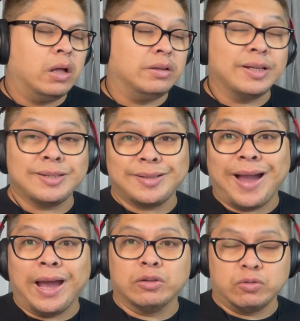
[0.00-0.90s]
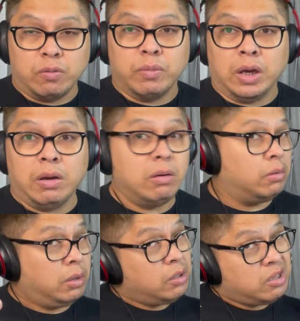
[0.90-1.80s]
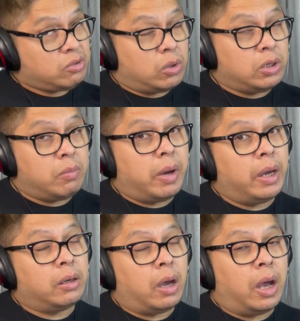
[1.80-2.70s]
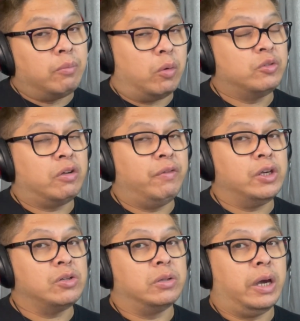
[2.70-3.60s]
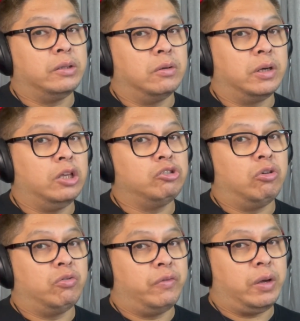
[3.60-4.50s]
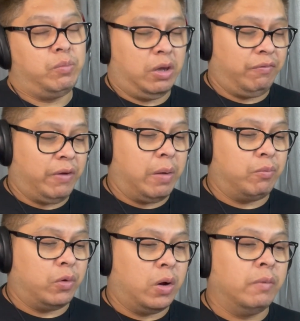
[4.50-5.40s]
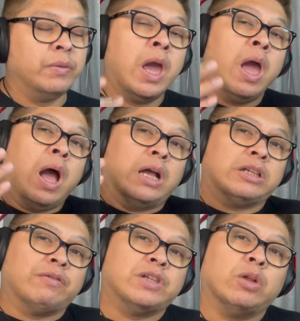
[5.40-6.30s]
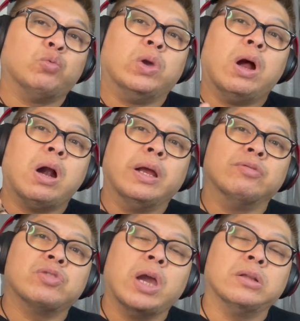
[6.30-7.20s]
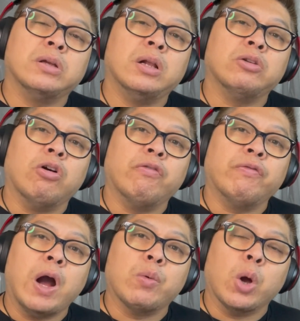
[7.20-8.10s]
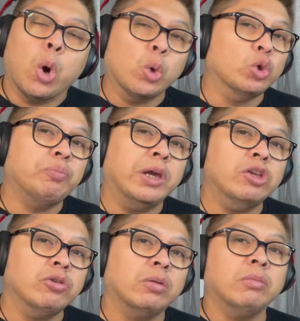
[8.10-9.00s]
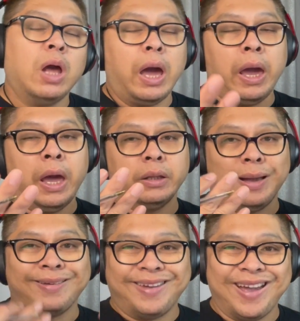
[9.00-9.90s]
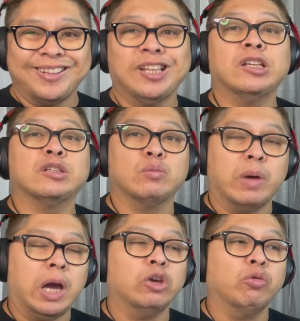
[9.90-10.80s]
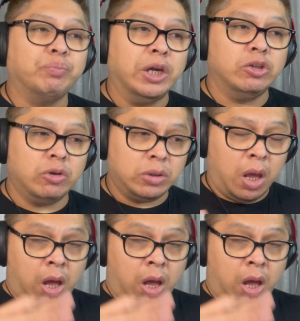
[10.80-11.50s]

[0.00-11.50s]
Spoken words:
the style to me. This is only my observation, guys, okay? So correct me if I'm wrong. As I've said, we are entitled of our own opinion. And again, this is my opinion